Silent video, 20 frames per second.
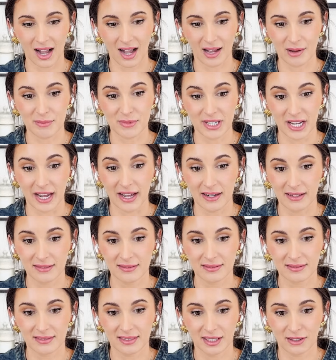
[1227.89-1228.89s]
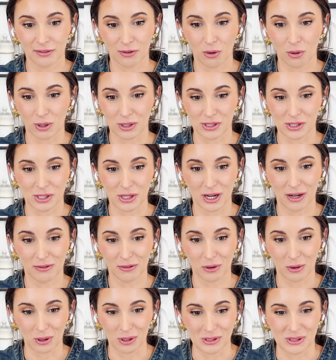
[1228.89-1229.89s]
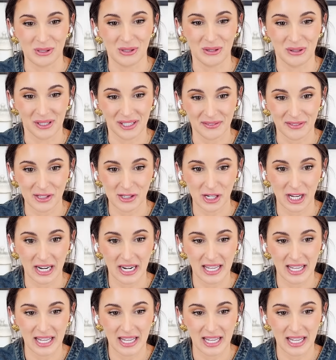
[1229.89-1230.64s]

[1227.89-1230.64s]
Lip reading: I'm dead. Of course you don't give a shit.